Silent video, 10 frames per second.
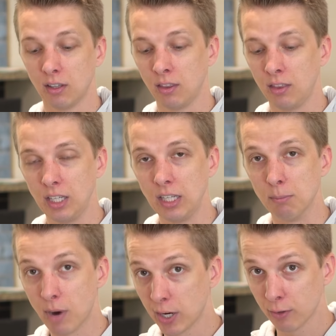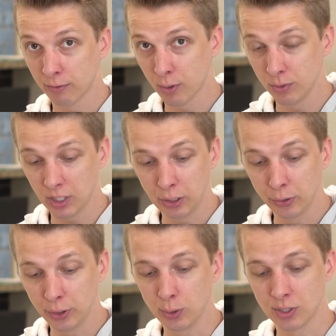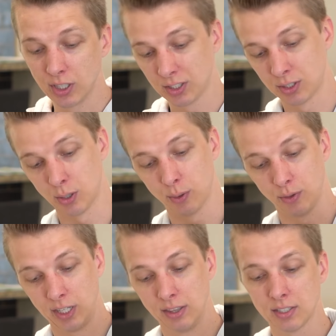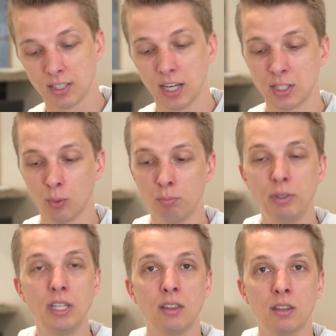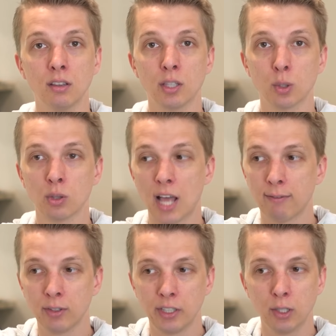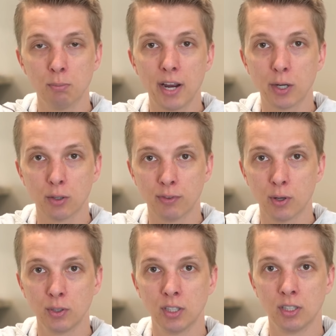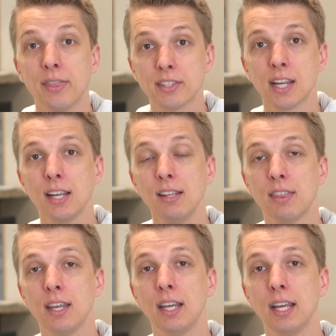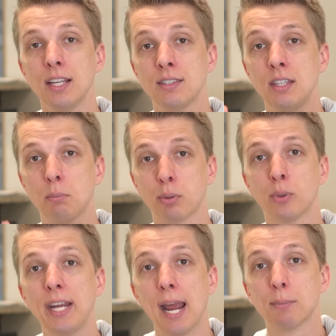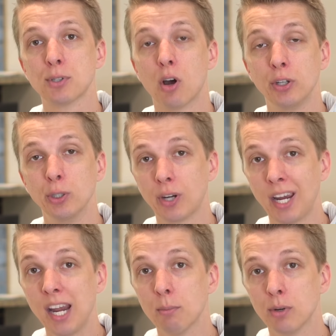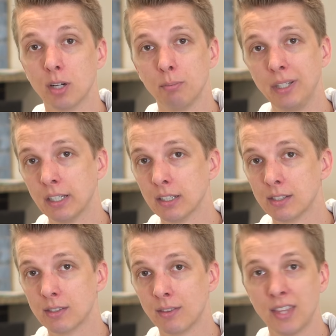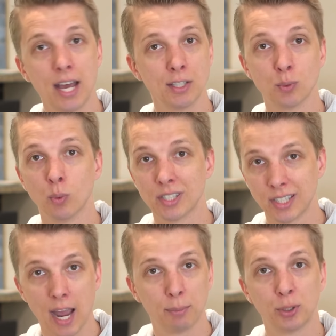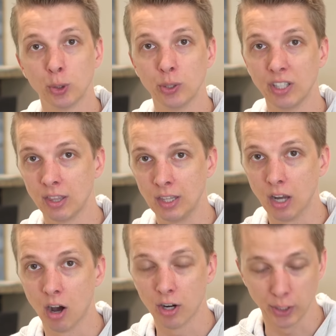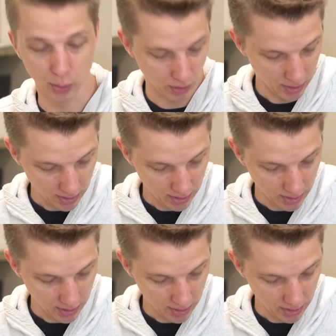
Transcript: the microphone that you're using, so in this case it would be the little lavalier microphone. And the second thing is the preamps on your camera, because that is what's capturing the audio.